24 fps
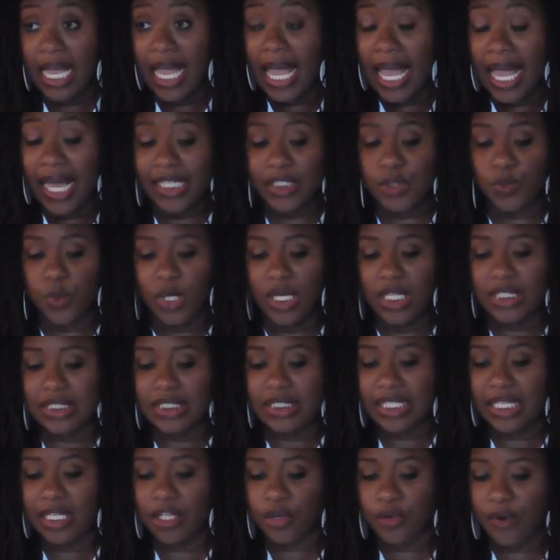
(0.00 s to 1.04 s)
as well
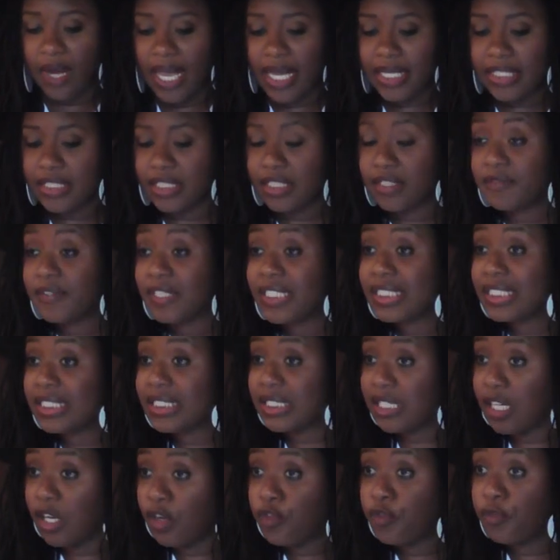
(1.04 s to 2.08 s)
as interactive,
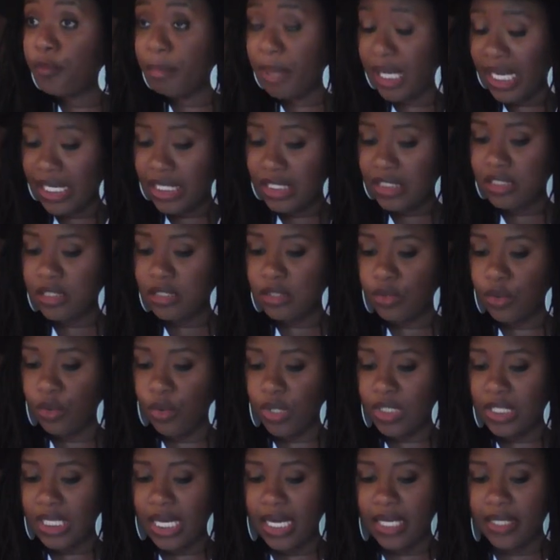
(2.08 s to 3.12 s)
self-paced
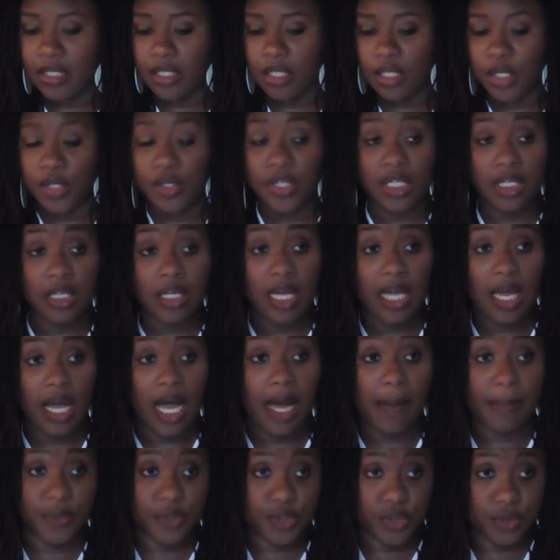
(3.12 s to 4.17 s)
online learning
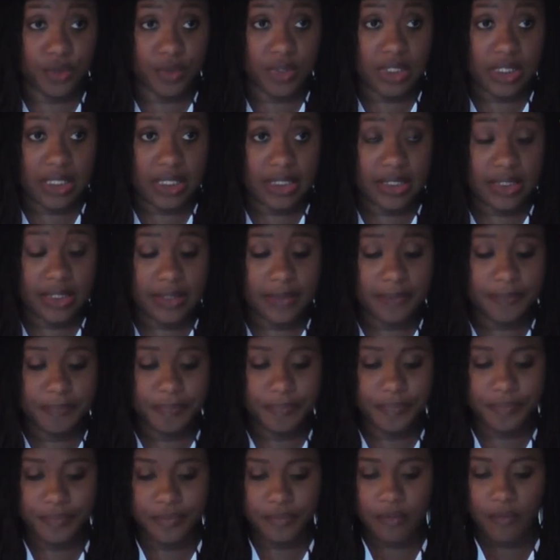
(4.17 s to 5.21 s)
opportunities.
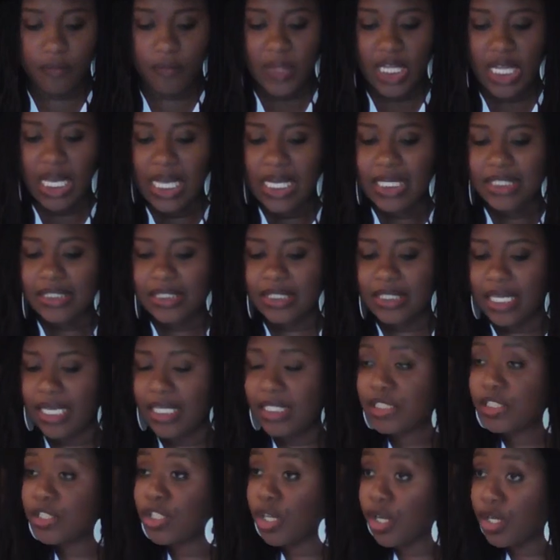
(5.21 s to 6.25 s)

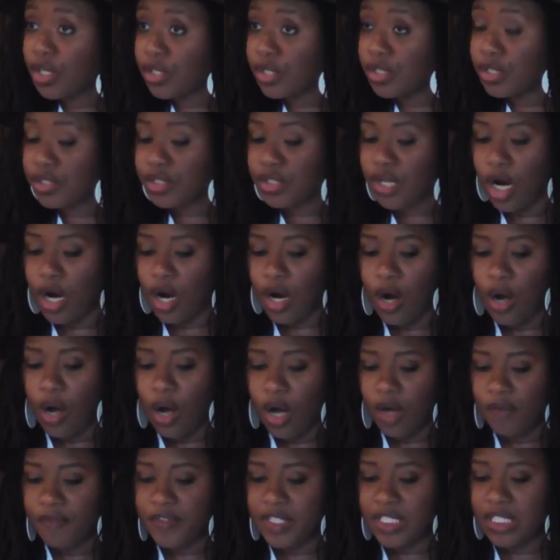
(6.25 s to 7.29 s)
Today's learners are
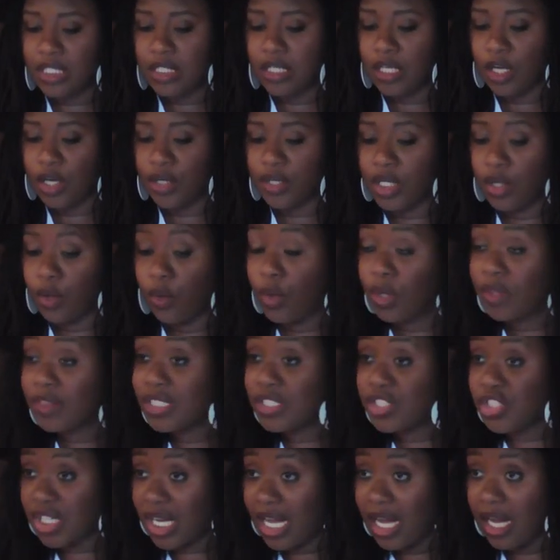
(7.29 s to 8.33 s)
often learning on the
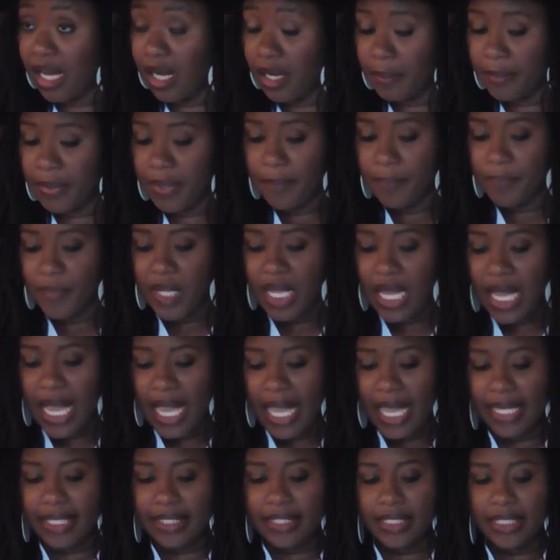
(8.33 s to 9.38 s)
job
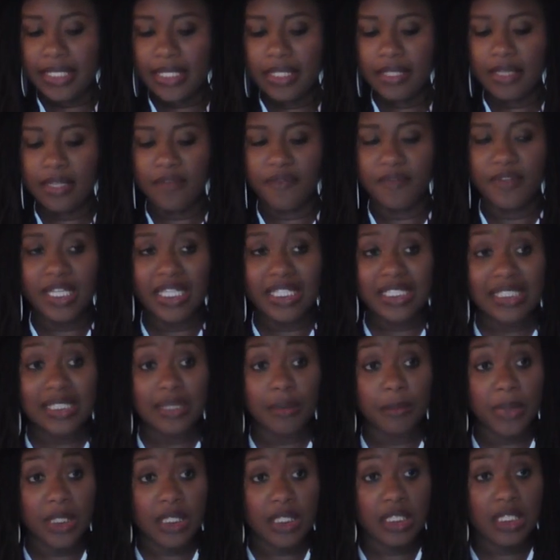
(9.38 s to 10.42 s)
and need the
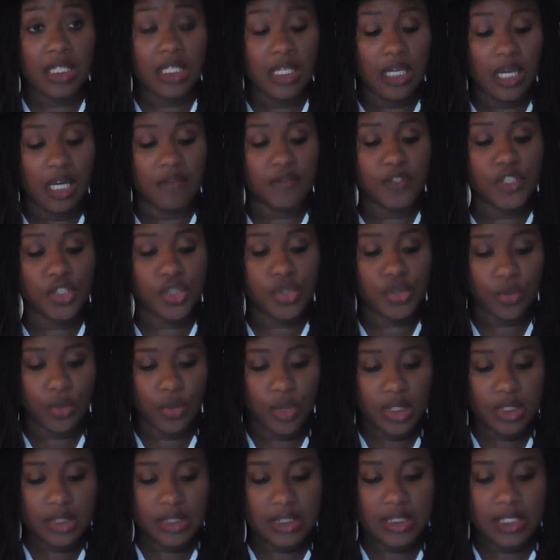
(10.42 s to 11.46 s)
flexibility of
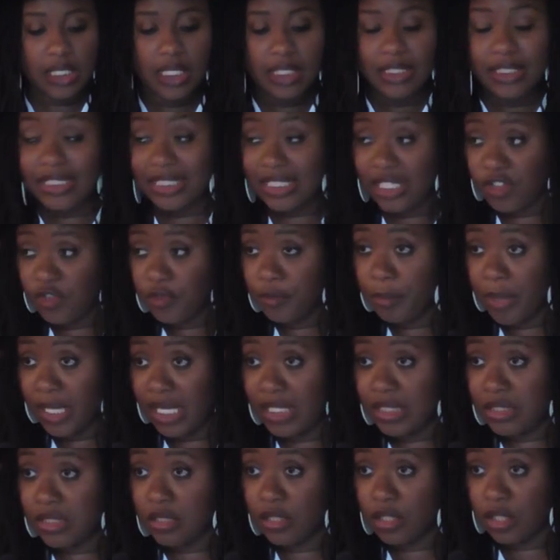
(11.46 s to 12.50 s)
short,
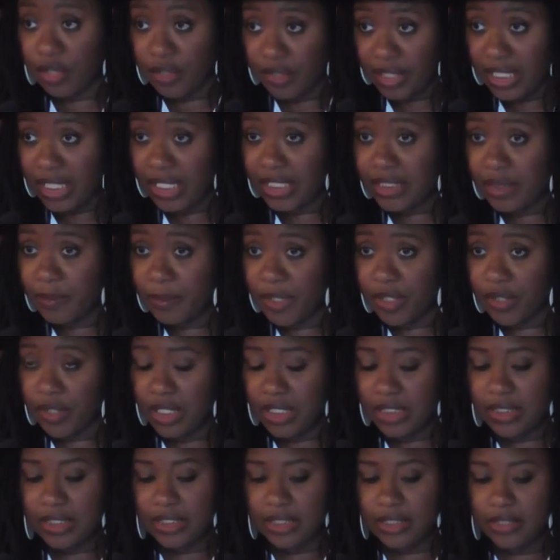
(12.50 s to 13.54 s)
self-paced learning
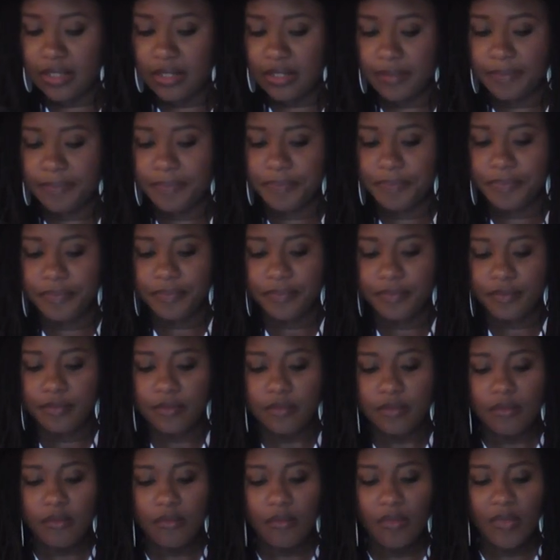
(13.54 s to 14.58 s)
experiences.
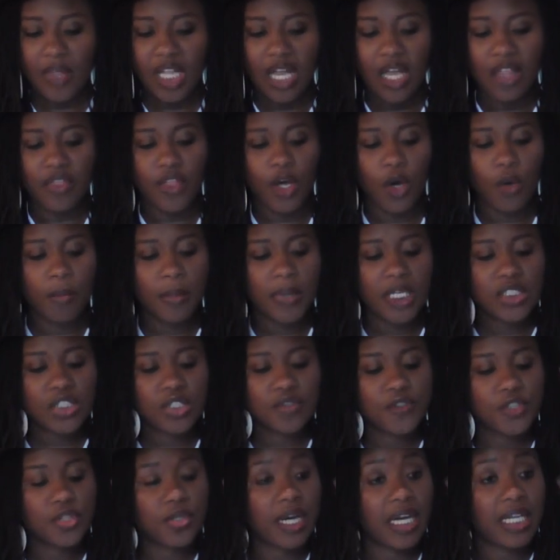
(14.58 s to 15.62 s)
Though much
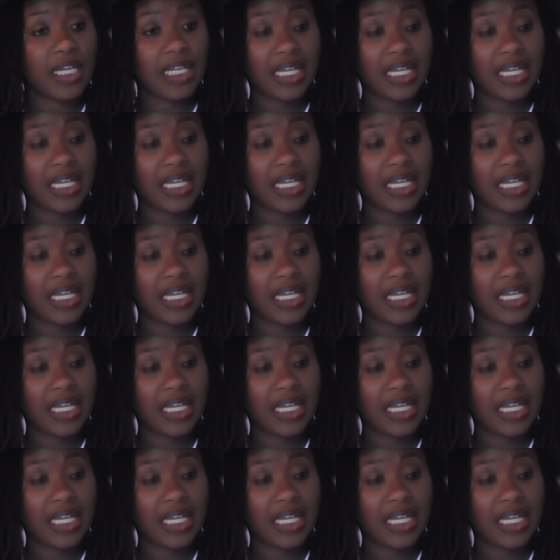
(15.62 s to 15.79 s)
of training